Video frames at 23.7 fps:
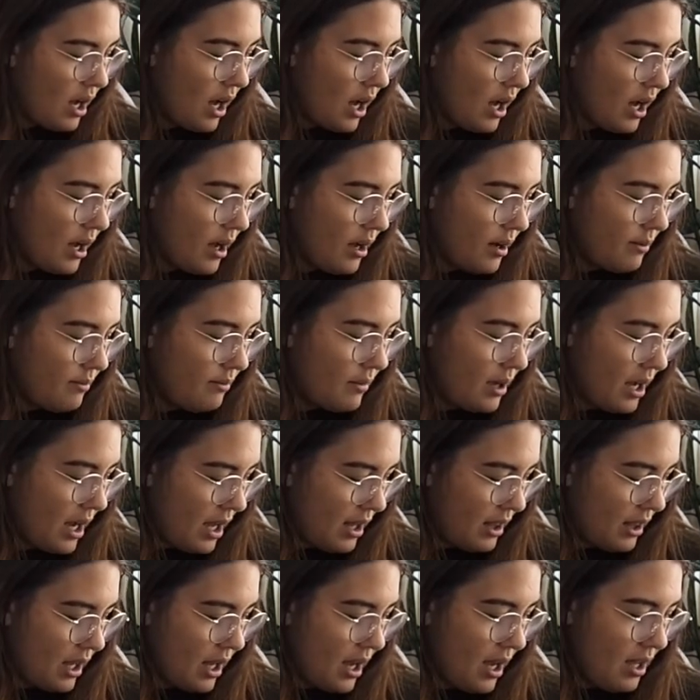And
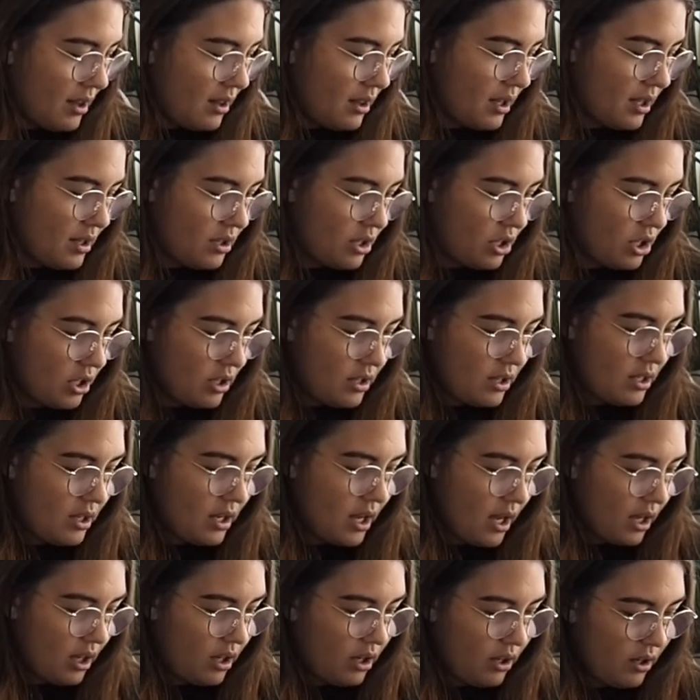then there's just
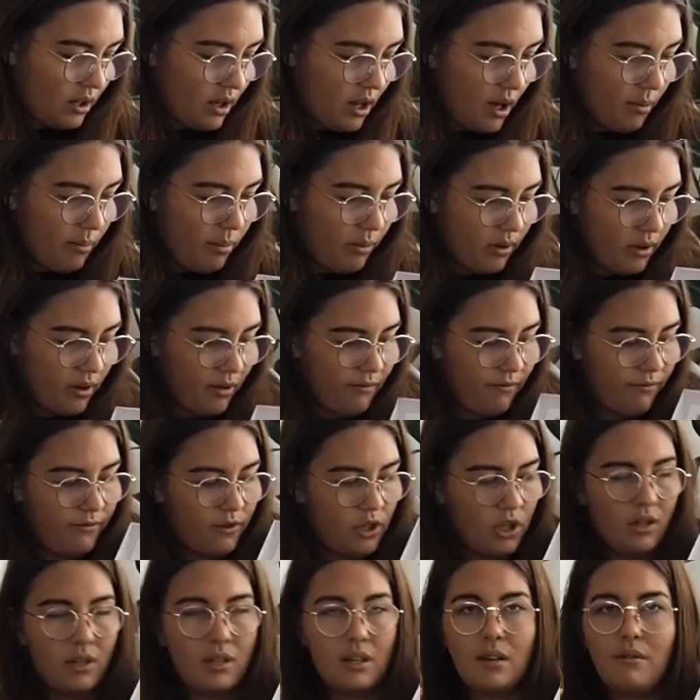like a couple of
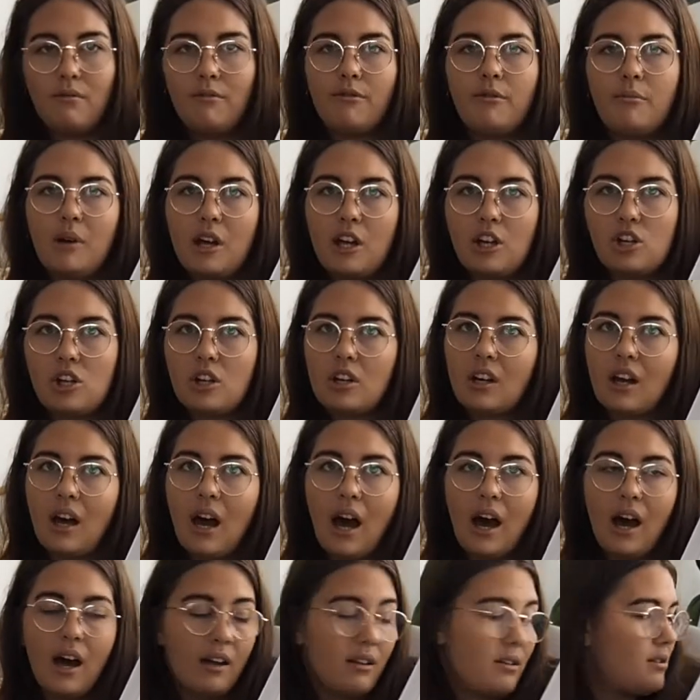just information
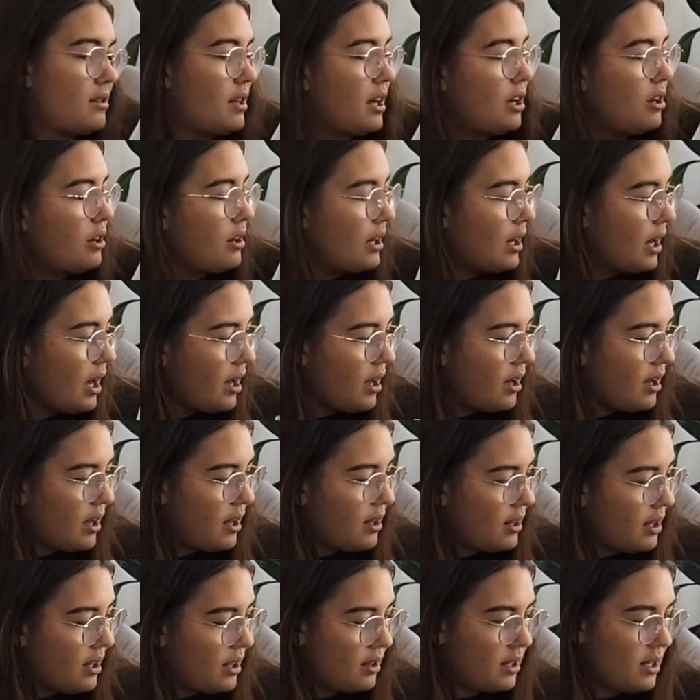cards that you get,
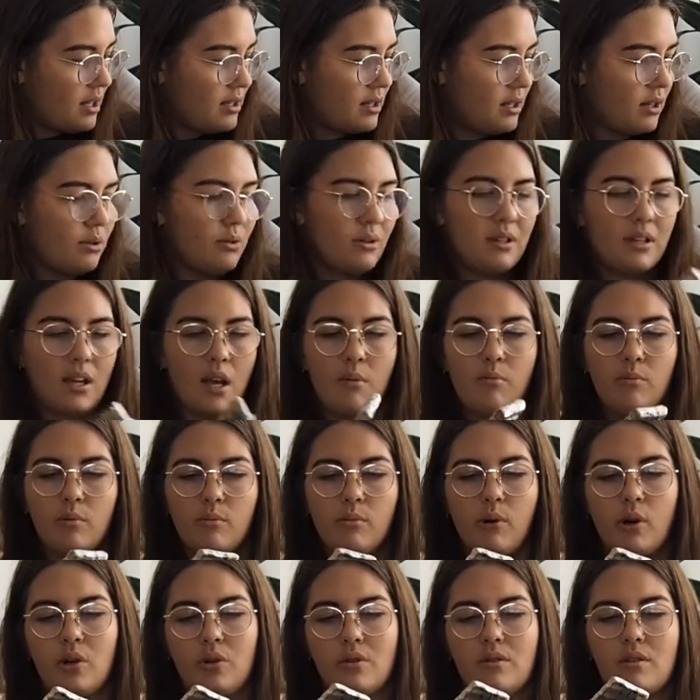and then these little sample
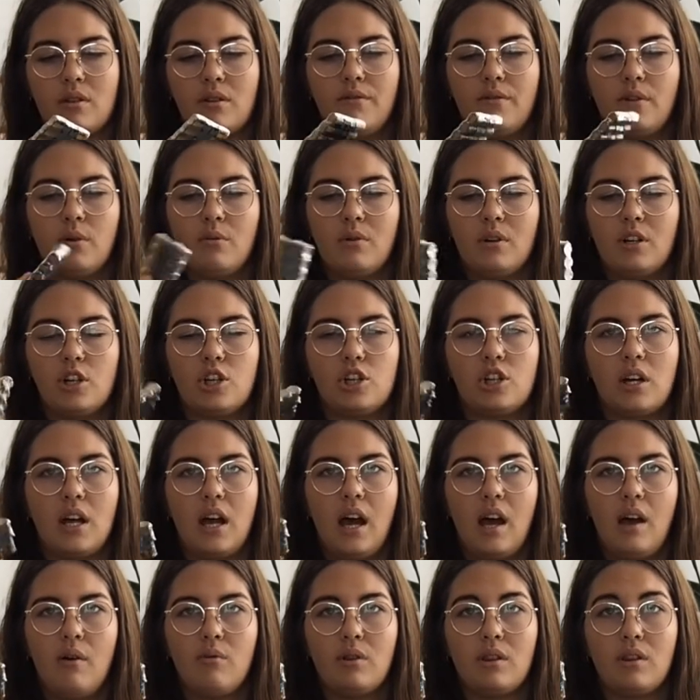bottles if you want to
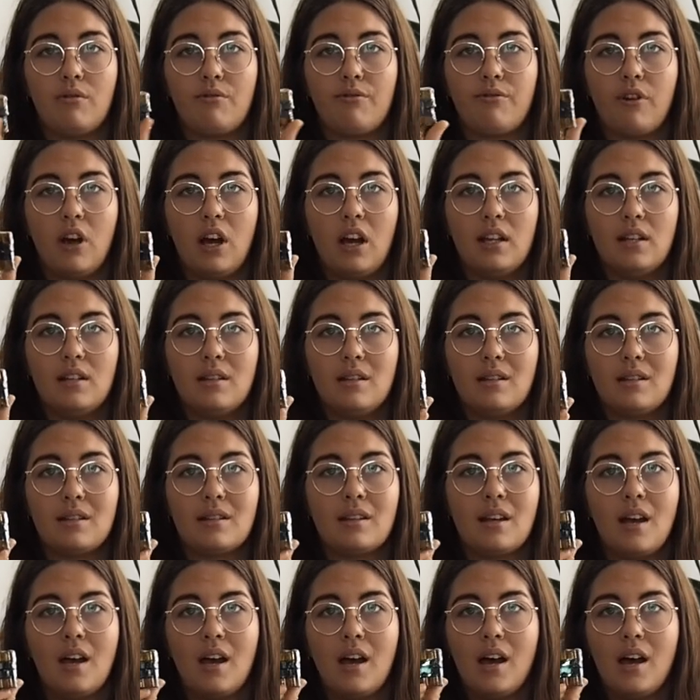share with your friends.